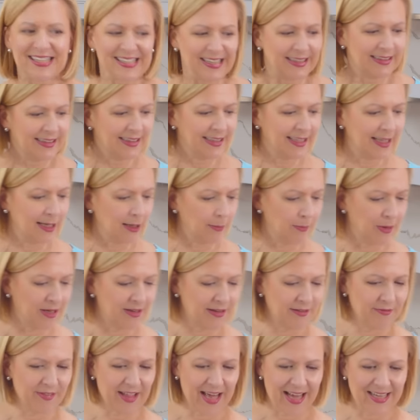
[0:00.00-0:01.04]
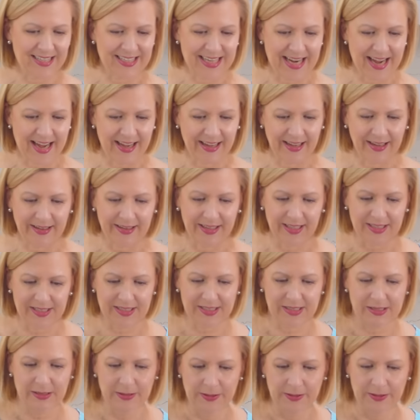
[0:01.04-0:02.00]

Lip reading: a little bit of that tanginess.